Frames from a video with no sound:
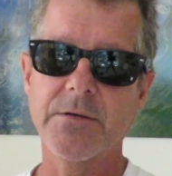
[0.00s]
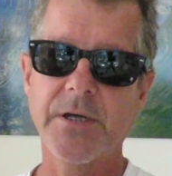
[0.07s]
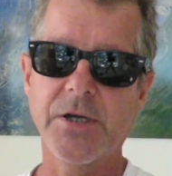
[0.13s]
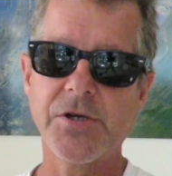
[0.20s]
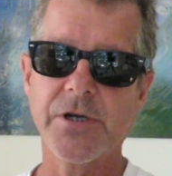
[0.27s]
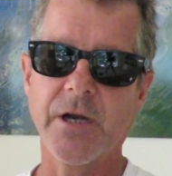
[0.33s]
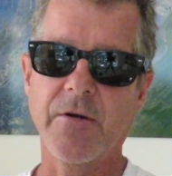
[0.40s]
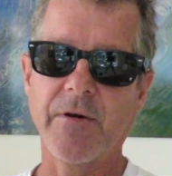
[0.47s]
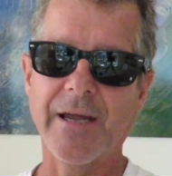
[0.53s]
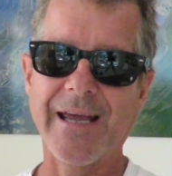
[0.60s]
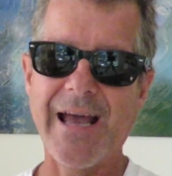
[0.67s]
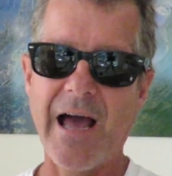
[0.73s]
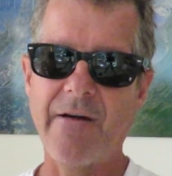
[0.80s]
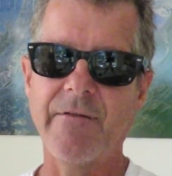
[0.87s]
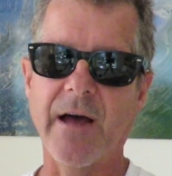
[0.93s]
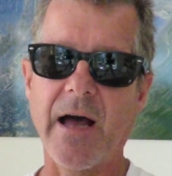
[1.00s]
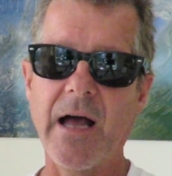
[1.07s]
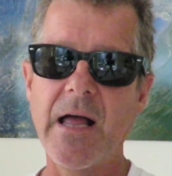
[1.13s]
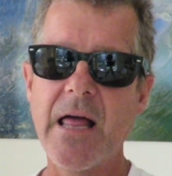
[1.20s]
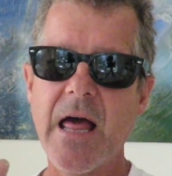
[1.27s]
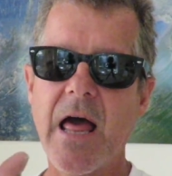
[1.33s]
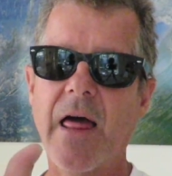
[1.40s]
dictionary
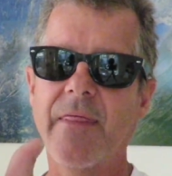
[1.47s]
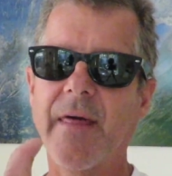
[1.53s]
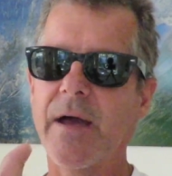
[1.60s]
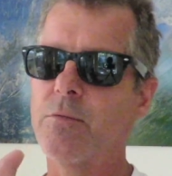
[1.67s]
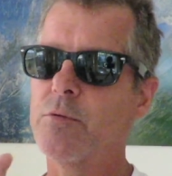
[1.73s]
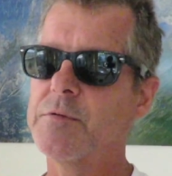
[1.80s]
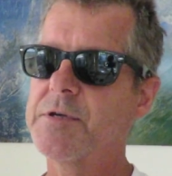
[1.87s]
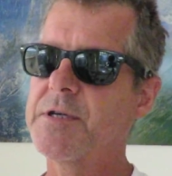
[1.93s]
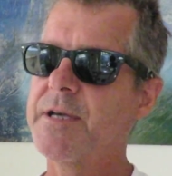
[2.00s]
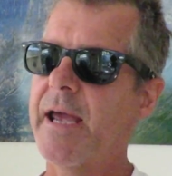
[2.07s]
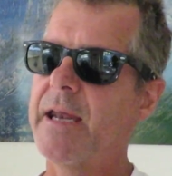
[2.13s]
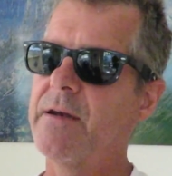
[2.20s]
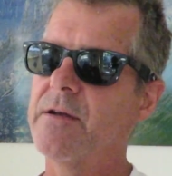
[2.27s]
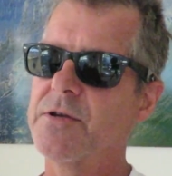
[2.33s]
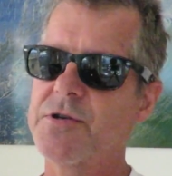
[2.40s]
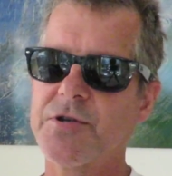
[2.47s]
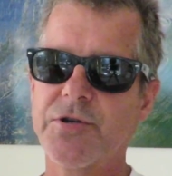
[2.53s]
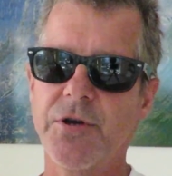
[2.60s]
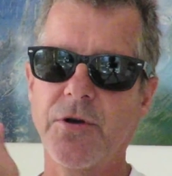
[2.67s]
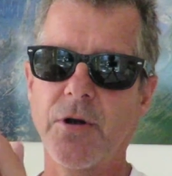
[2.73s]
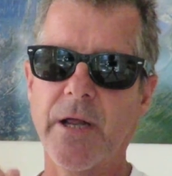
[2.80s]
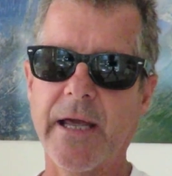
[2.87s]
cover, they will send
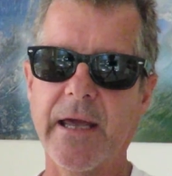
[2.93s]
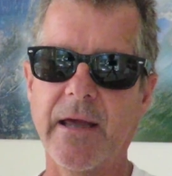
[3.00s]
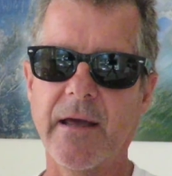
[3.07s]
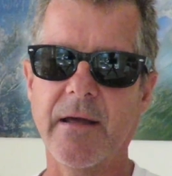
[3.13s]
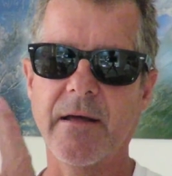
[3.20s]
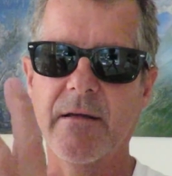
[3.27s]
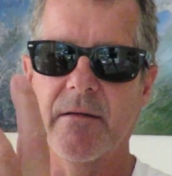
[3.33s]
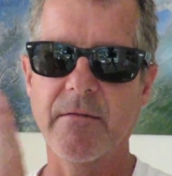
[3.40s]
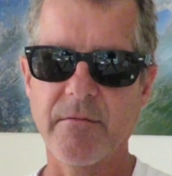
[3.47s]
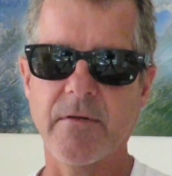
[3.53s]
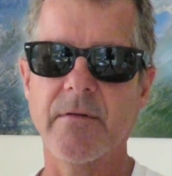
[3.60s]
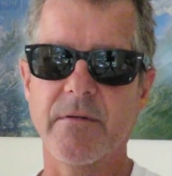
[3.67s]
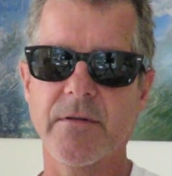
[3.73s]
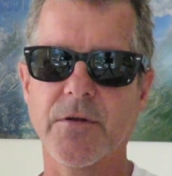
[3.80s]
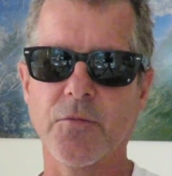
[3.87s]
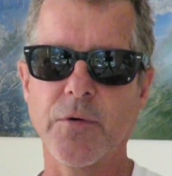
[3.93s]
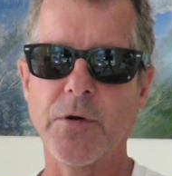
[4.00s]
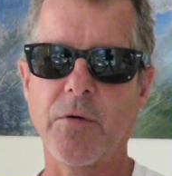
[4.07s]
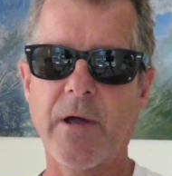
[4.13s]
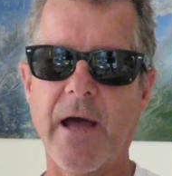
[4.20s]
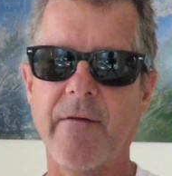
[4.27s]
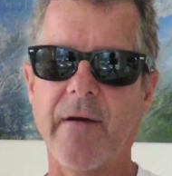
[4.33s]
Sterling the
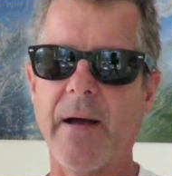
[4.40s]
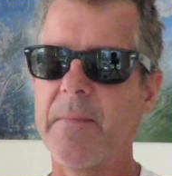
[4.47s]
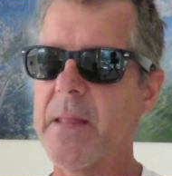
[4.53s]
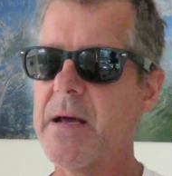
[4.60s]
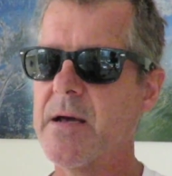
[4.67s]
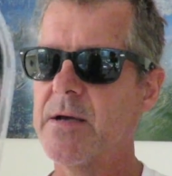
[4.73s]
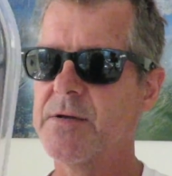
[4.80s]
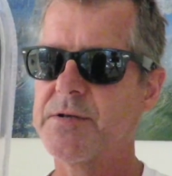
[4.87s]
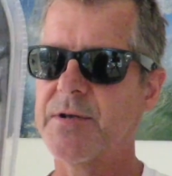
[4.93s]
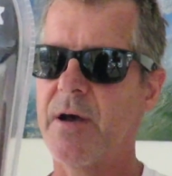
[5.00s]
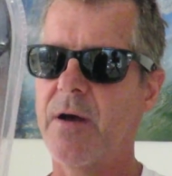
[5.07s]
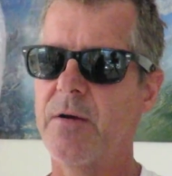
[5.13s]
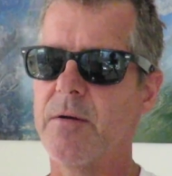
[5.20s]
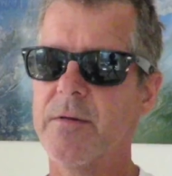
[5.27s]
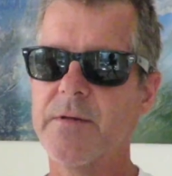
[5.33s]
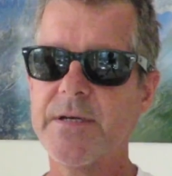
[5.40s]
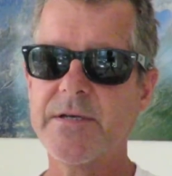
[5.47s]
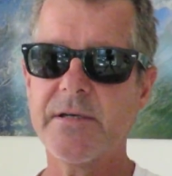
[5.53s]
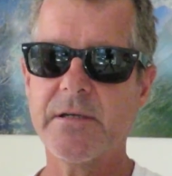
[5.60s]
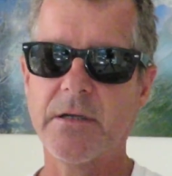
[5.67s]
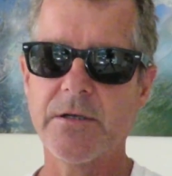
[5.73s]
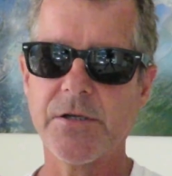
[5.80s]
real cover. So
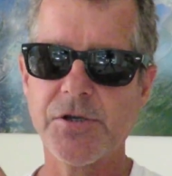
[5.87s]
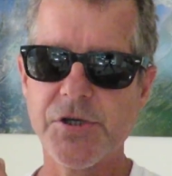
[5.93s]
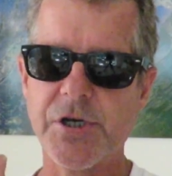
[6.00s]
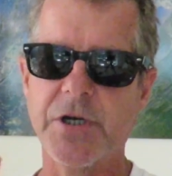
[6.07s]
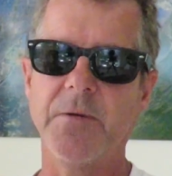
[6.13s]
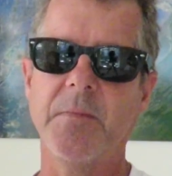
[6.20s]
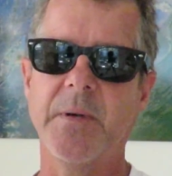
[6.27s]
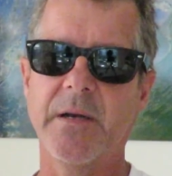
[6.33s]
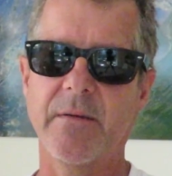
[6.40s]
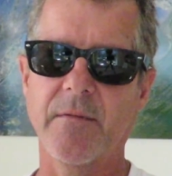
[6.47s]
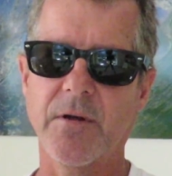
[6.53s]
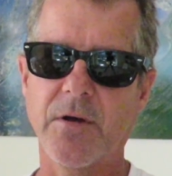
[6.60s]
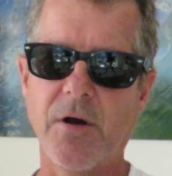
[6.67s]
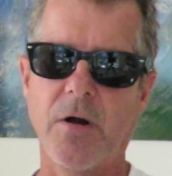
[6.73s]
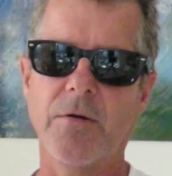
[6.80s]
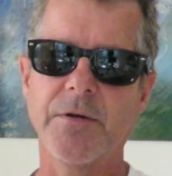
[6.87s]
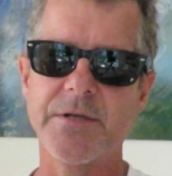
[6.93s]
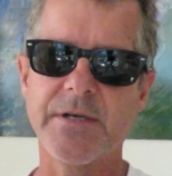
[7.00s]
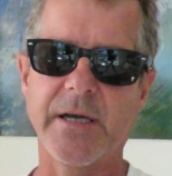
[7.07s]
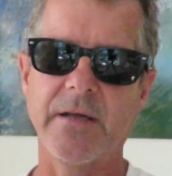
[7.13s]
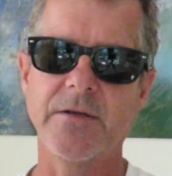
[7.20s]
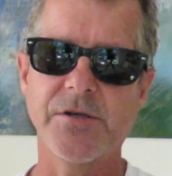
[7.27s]
this is a legitimate
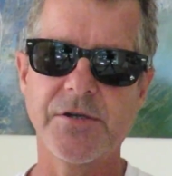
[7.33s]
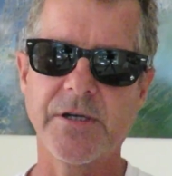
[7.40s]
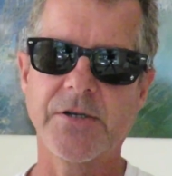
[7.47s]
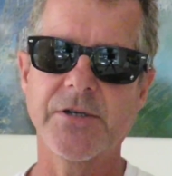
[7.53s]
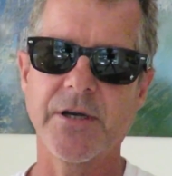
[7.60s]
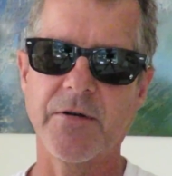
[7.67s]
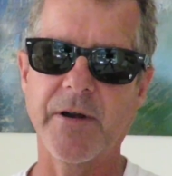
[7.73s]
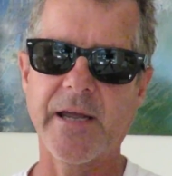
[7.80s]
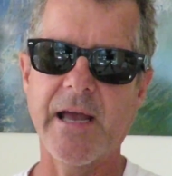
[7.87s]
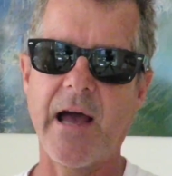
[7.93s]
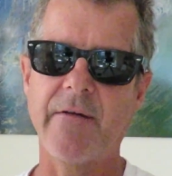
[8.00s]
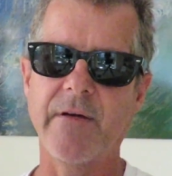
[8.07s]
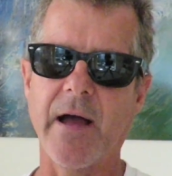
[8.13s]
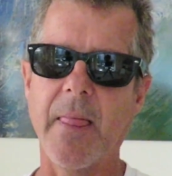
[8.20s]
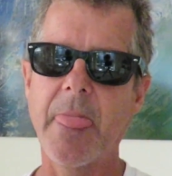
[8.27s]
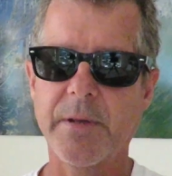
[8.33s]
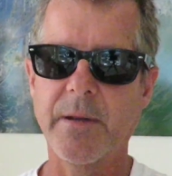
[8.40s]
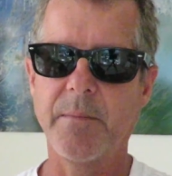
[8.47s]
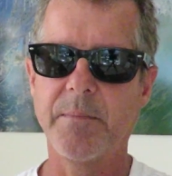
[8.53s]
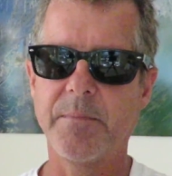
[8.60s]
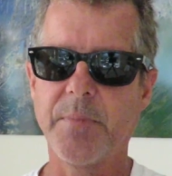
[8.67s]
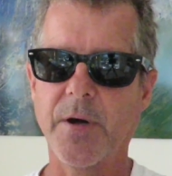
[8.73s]
Collins English Dictionary cover in
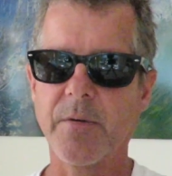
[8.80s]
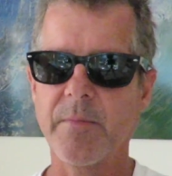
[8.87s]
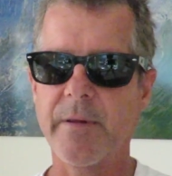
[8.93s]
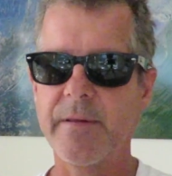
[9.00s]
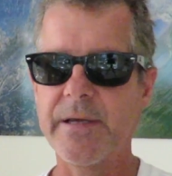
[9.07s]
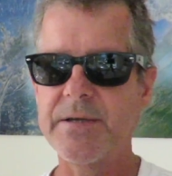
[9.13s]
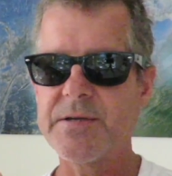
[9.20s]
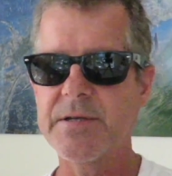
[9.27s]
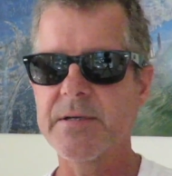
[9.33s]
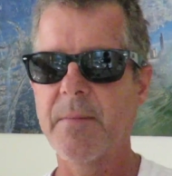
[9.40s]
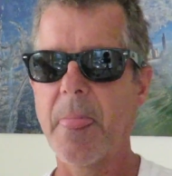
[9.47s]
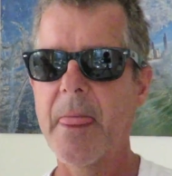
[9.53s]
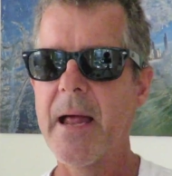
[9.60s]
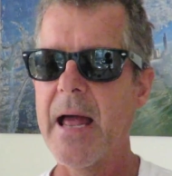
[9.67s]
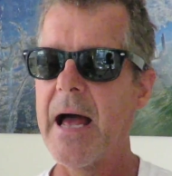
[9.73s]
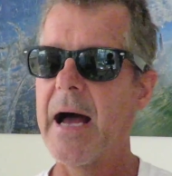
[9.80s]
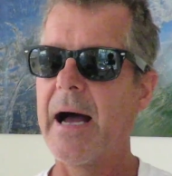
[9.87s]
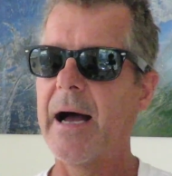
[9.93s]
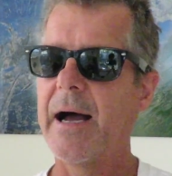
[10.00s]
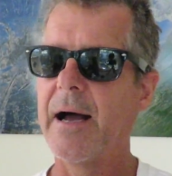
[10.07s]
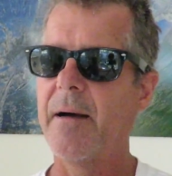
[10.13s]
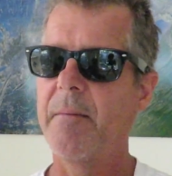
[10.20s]
the bottom of this,
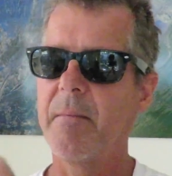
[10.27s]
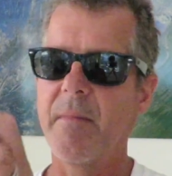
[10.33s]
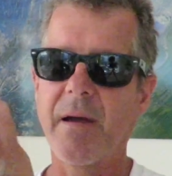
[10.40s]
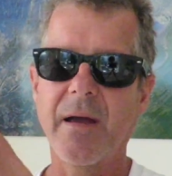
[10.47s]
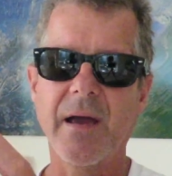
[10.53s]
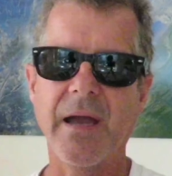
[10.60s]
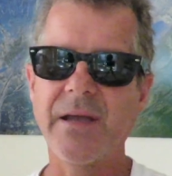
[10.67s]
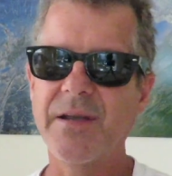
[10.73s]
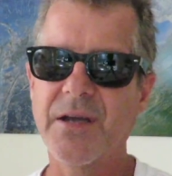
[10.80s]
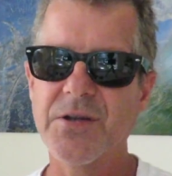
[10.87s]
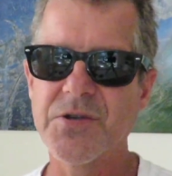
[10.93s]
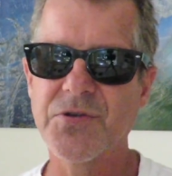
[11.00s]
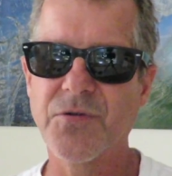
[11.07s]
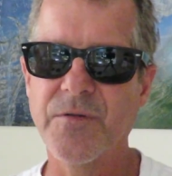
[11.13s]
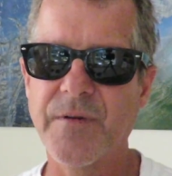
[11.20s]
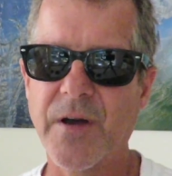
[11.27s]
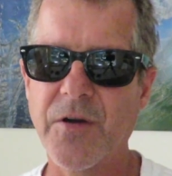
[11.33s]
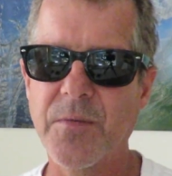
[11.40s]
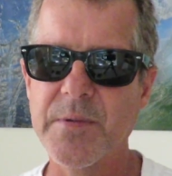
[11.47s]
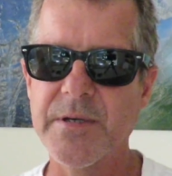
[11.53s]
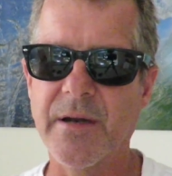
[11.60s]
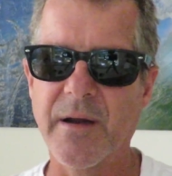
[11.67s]
and you can store
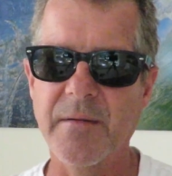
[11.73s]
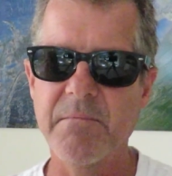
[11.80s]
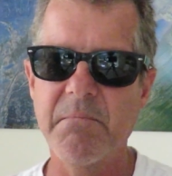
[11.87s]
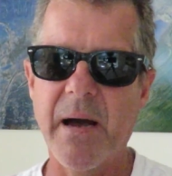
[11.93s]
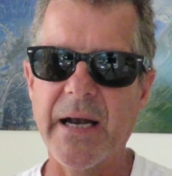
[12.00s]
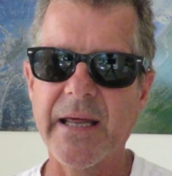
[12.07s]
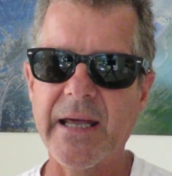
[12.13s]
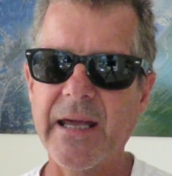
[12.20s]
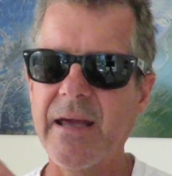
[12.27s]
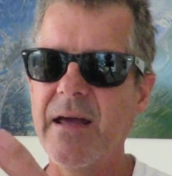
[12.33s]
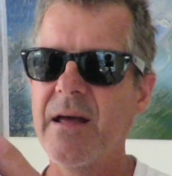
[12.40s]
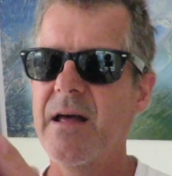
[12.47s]
valuables in it. Money,